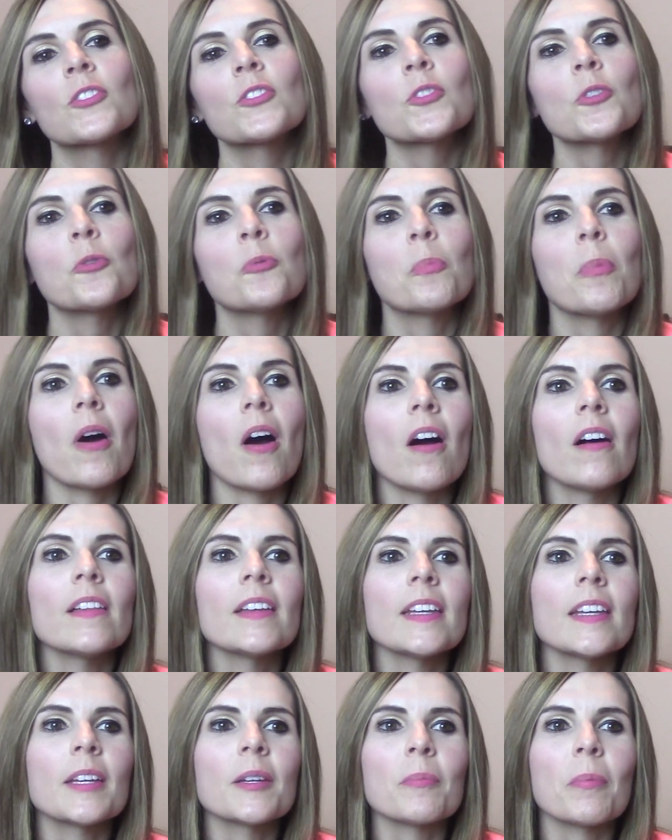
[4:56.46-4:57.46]
So
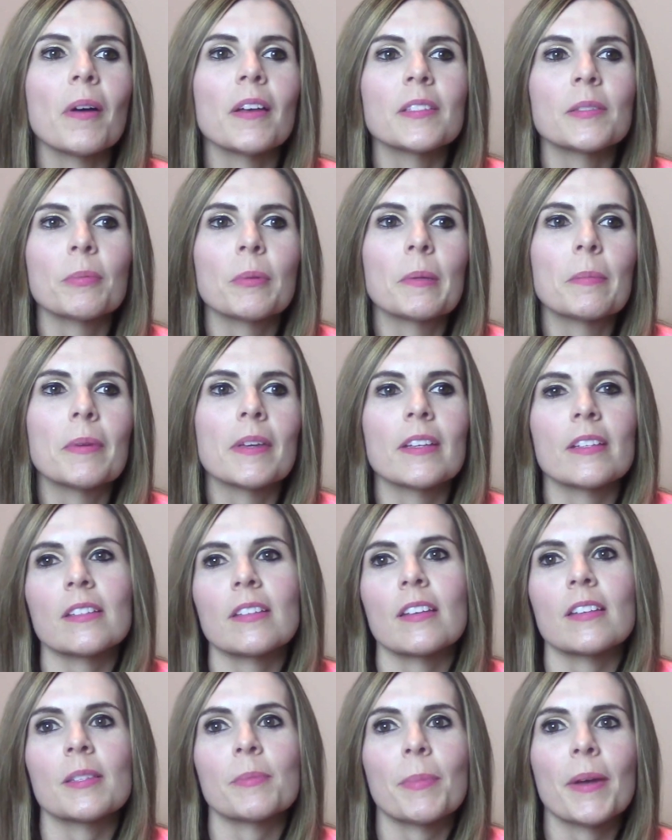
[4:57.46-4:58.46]
Polly could possibly be a
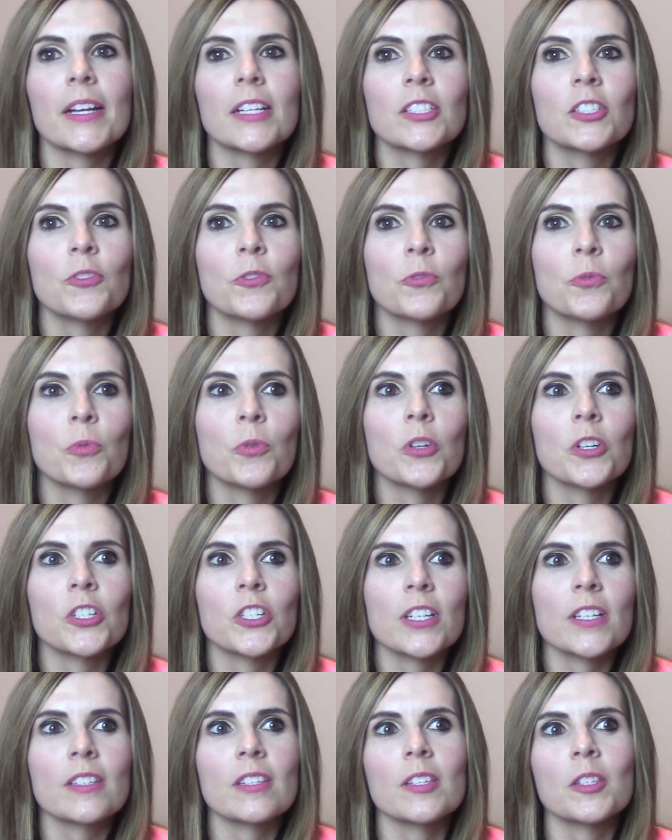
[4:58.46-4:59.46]
suspect for
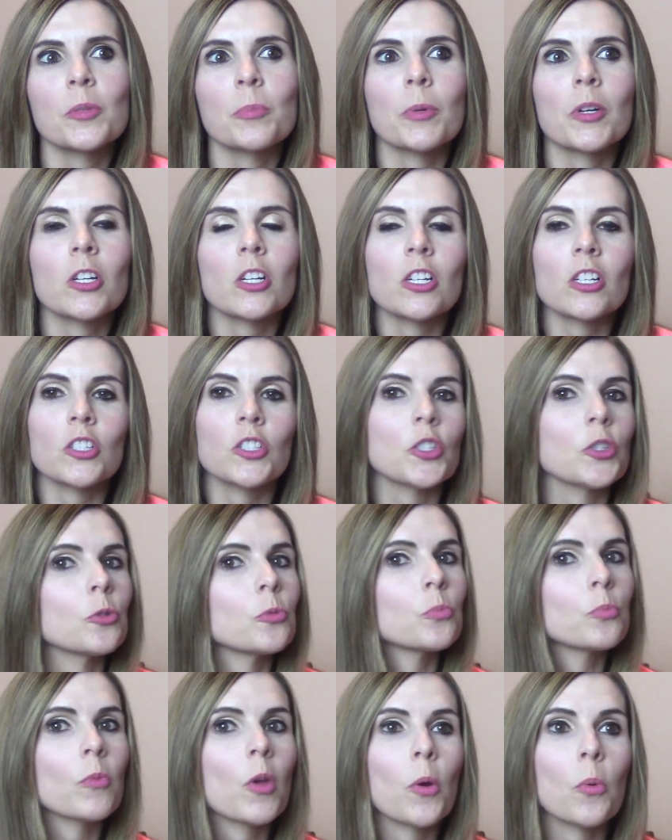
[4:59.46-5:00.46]
Jason's murder
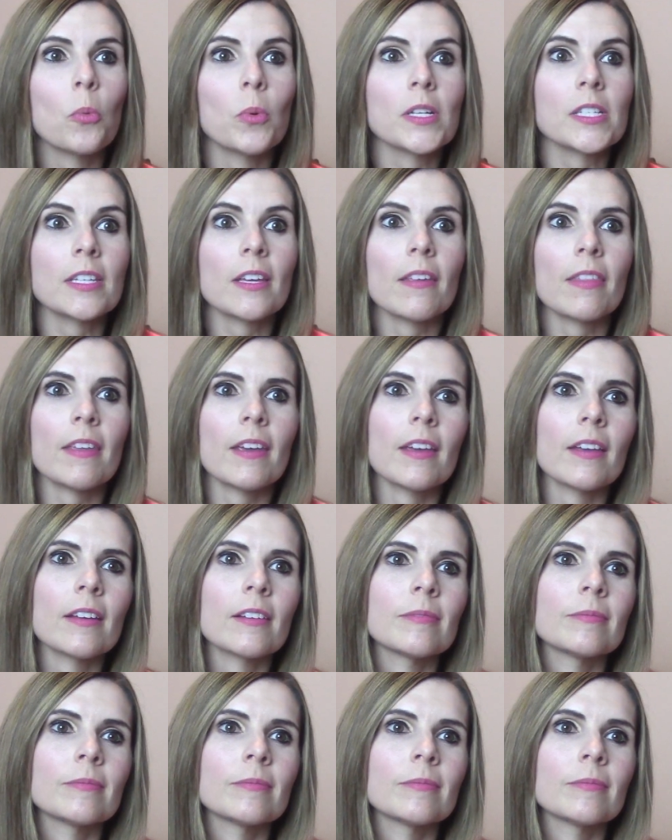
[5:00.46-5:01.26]
too. What do you think?